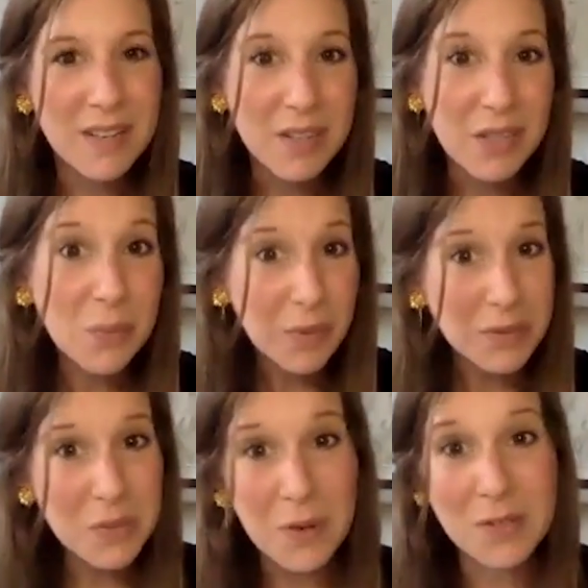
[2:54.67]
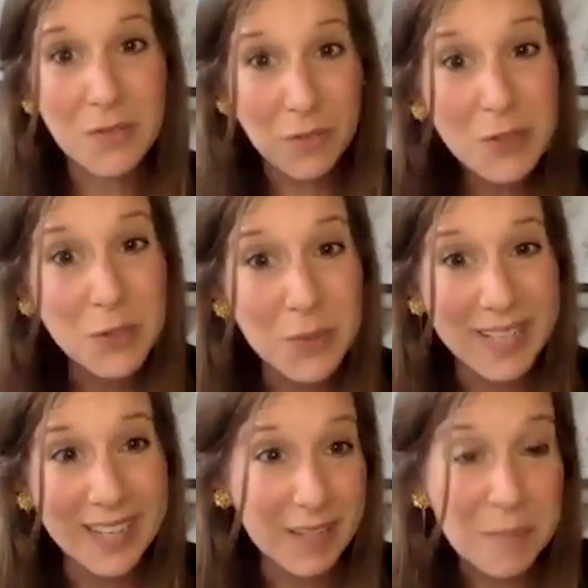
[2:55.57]
You also worked
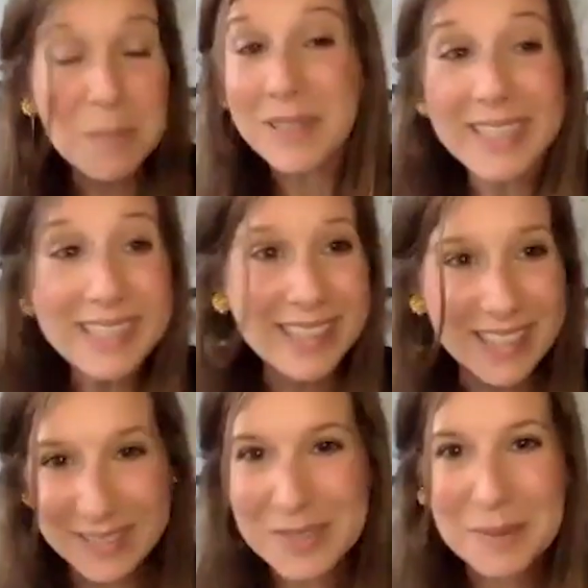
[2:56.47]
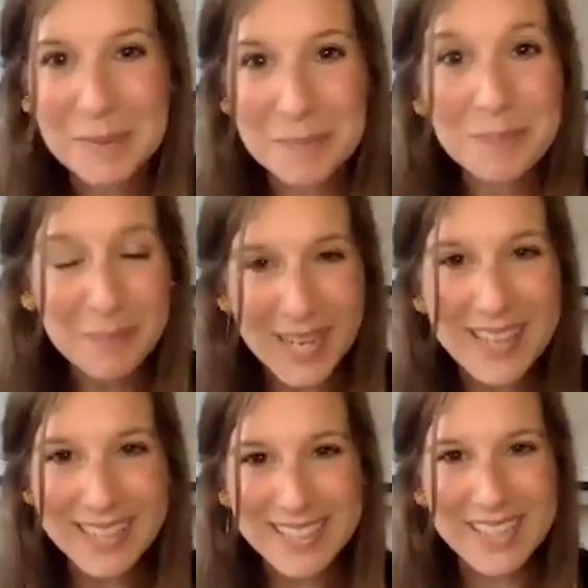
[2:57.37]
virtually completely to make
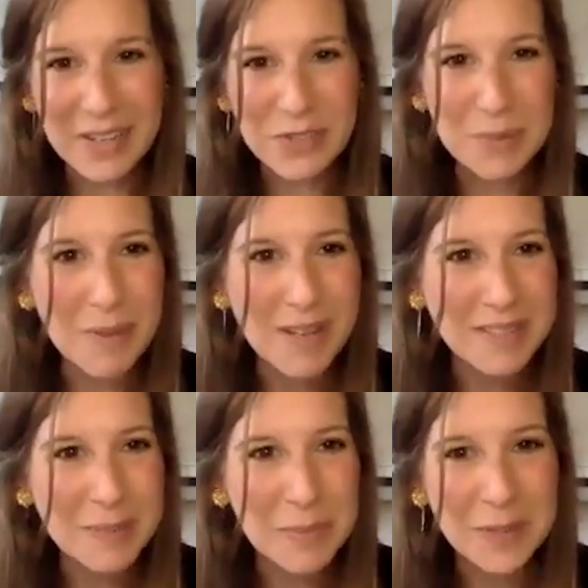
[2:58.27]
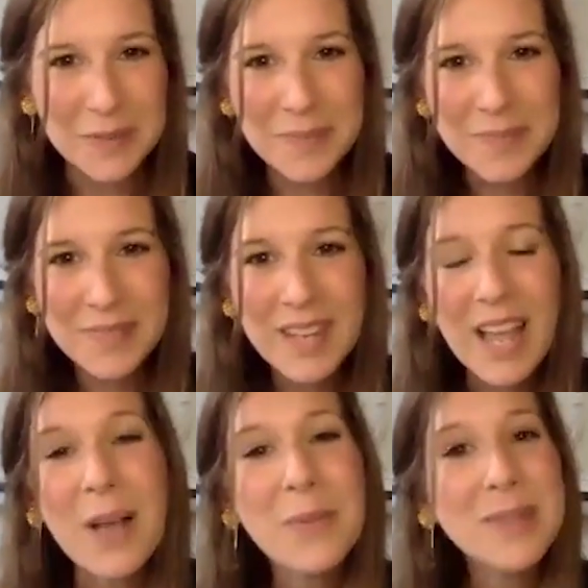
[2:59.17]
this collection possible.
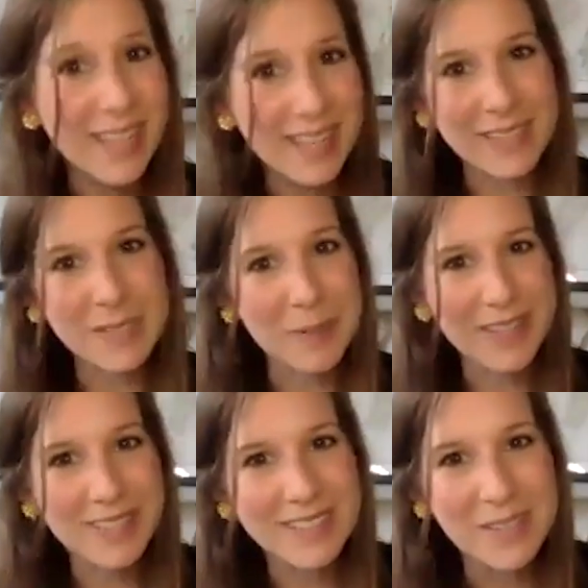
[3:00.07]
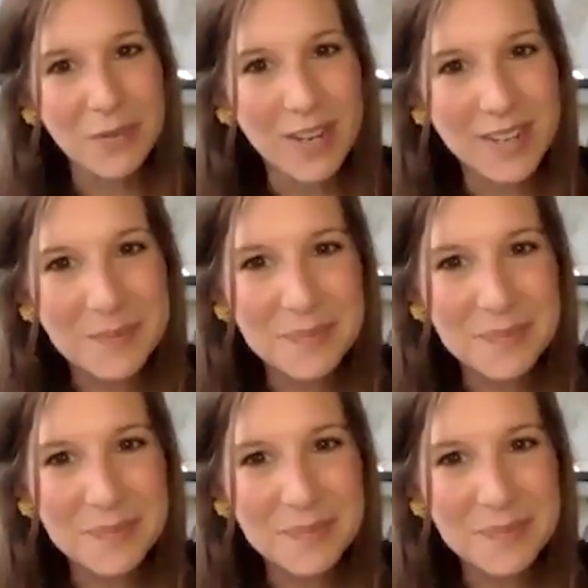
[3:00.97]
How was that experience different?